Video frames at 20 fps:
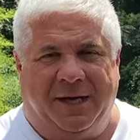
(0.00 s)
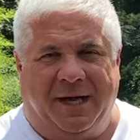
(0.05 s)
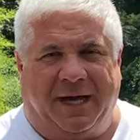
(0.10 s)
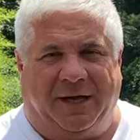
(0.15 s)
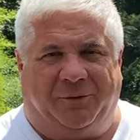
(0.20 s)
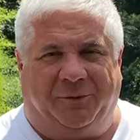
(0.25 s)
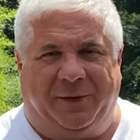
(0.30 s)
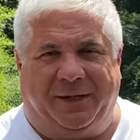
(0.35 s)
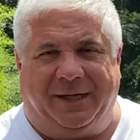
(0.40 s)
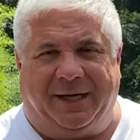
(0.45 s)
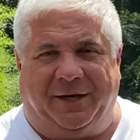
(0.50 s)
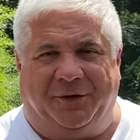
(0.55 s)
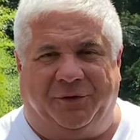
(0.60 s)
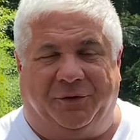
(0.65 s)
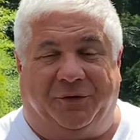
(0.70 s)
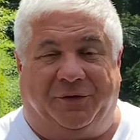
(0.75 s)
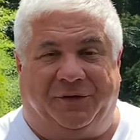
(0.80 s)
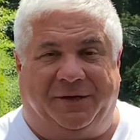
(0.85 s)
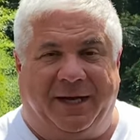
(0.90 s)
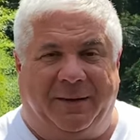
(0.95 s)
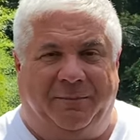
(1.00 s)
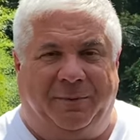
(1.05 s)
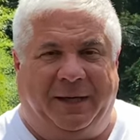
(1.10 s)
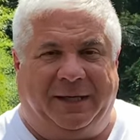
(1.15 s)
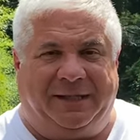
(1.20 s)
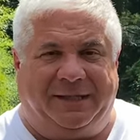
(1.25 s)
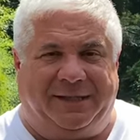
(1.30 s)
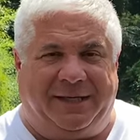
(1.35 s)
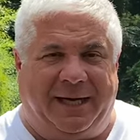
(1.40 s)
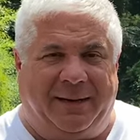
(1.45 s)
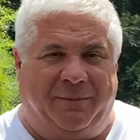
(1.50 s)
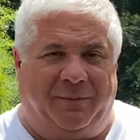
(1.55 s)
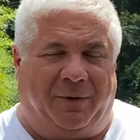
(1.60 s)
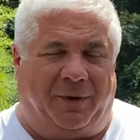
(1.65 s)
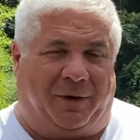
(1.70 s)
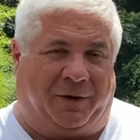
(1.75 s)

as we guide you step by step